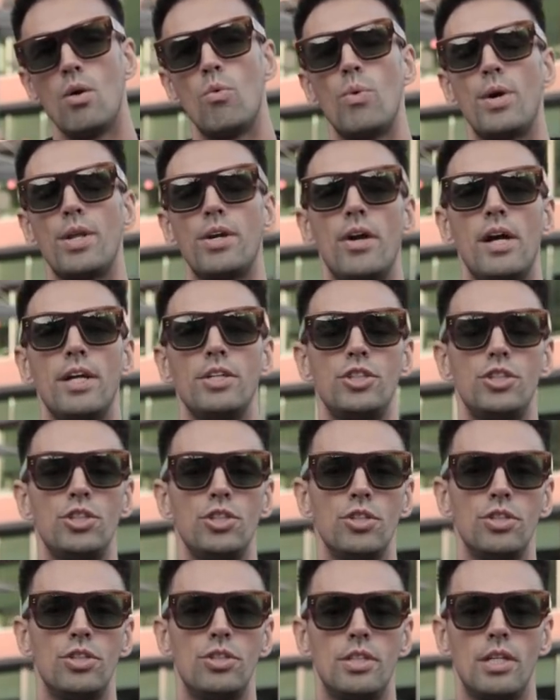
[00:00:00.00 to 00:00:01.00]
whether I
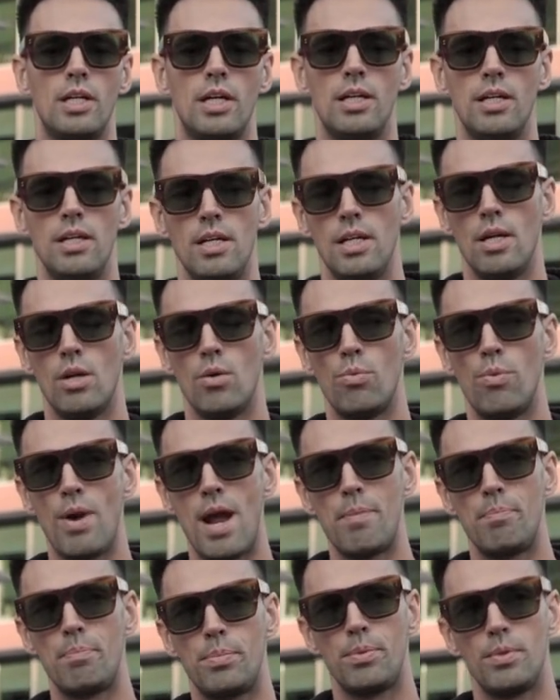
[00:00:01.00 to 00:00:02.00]
should
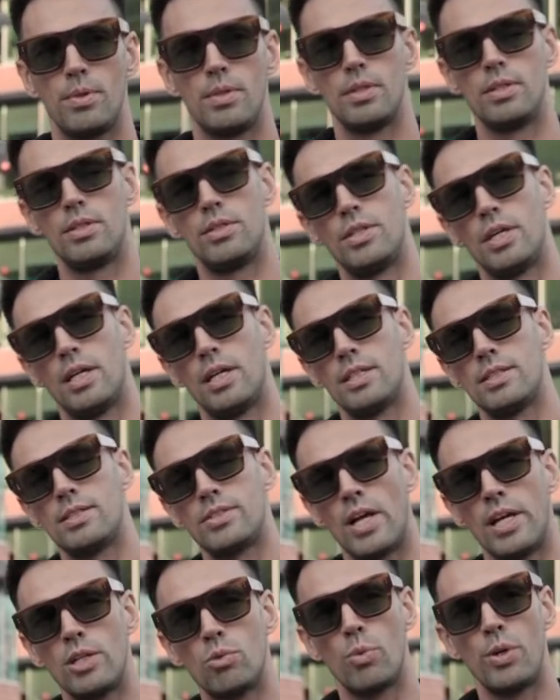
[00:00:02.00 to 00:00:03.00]
wrap the
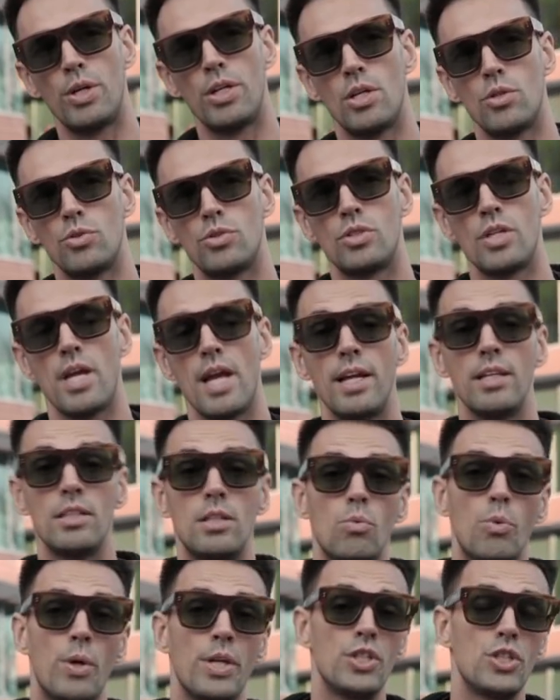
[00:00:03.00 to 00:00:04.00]
side windows and
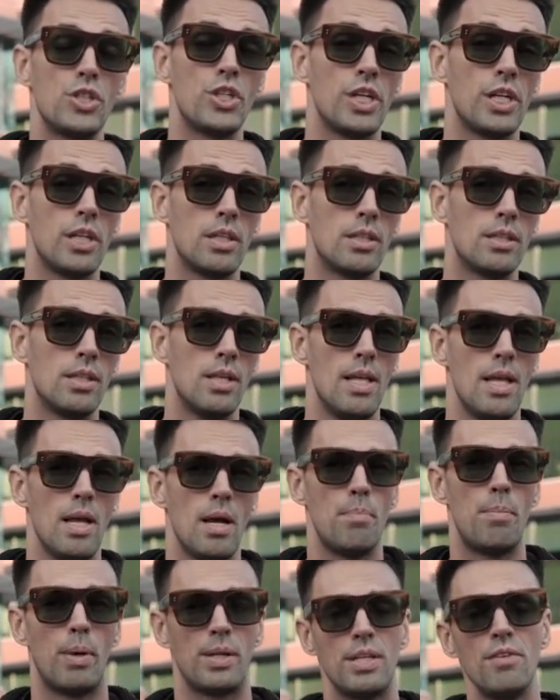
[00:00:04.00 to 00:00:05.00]
the windshield,
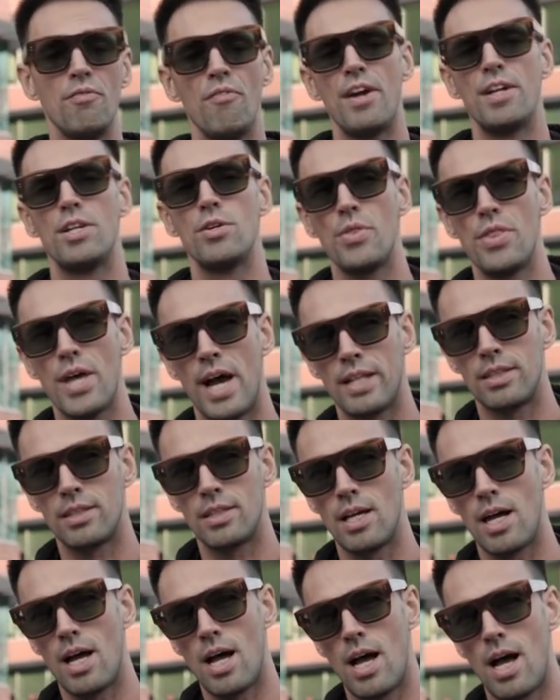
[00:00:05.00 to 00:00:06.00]
but if I do that,
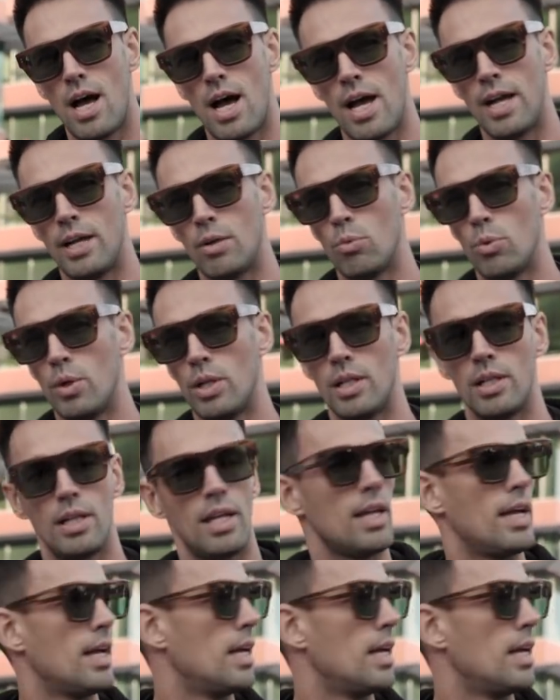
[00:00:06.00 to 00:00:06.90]
I will